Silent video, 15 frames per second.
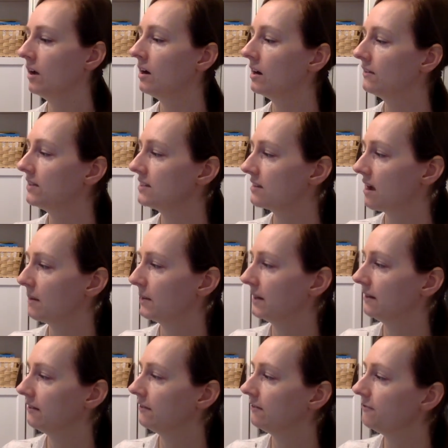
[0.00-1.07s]
Harvey's comment.
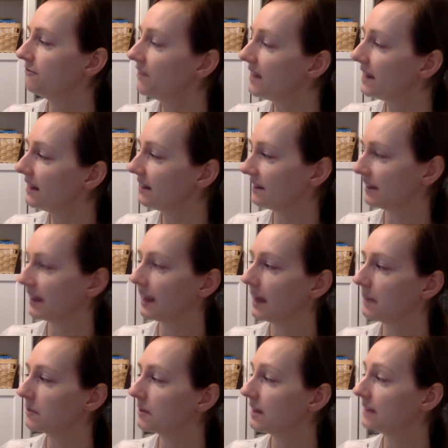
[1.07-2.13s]
Finally,
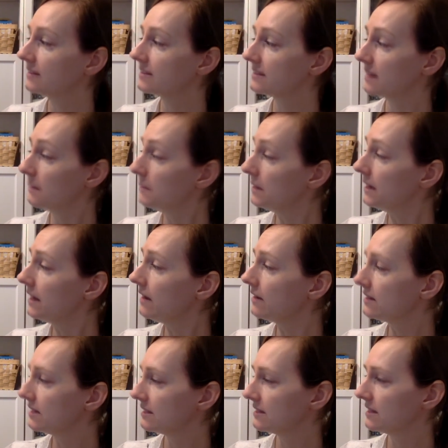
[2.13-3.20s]
I'm glad somebody
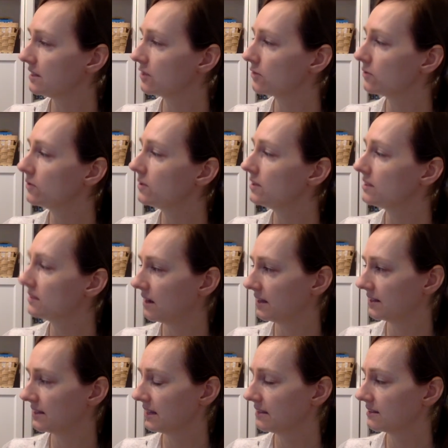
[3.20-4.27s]
else has seen through this
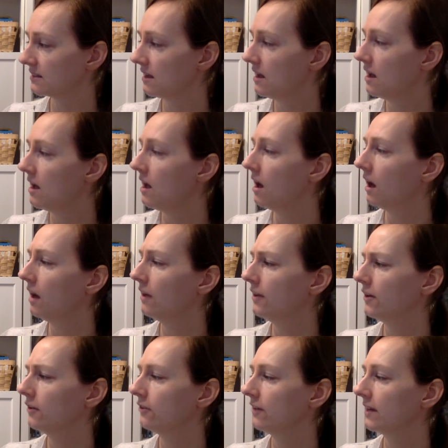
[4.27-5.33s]
nonsense.
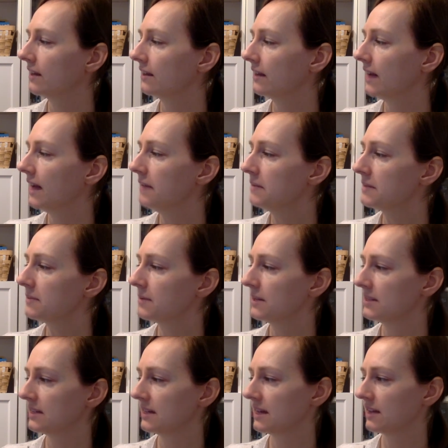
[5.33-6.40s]
Although, frankly, I'm
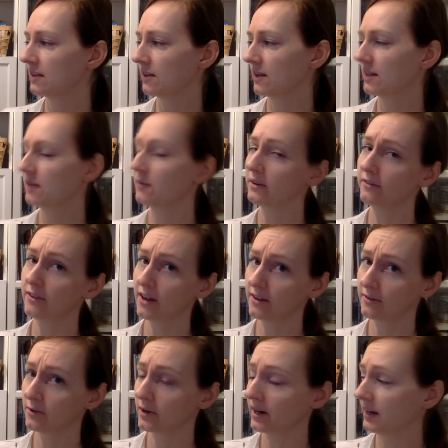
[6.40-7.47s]
surprised an eighth grader would
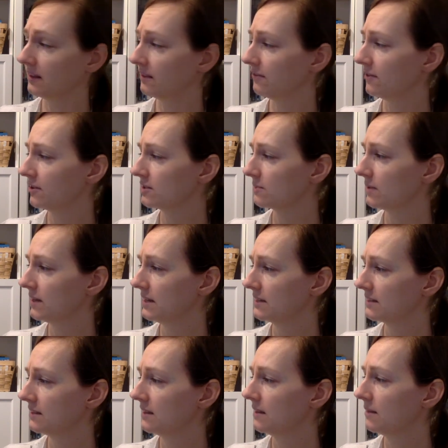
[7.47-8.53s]
fall for it in the first
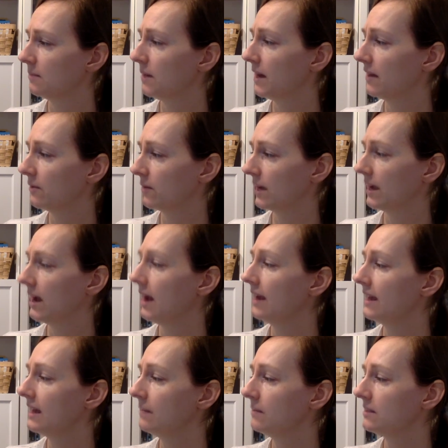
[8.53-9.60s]
place. By the way,
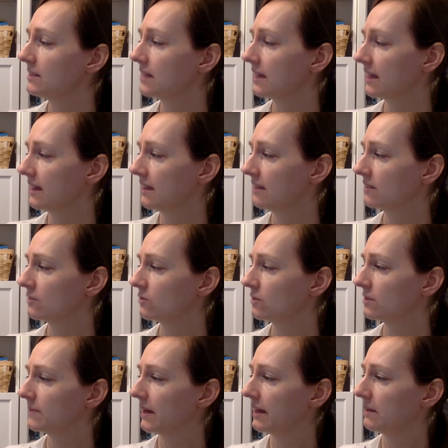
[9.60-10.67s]
I came in second in the
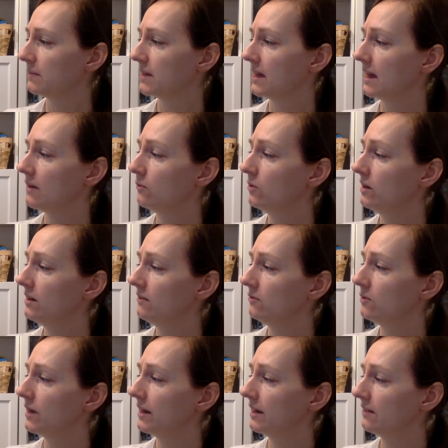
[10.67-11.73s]
school spelling bee and would have
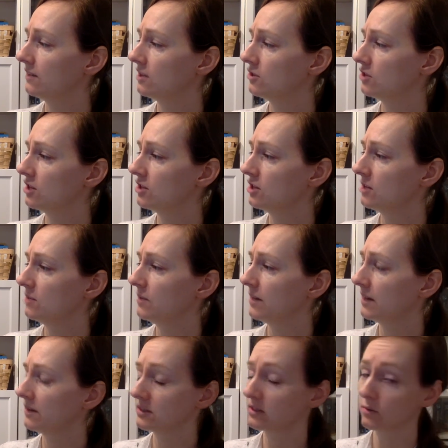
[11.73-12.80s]
won if the judge had
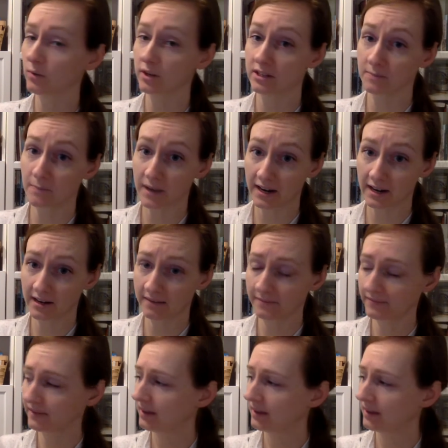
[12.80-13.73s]
pronounced the words better.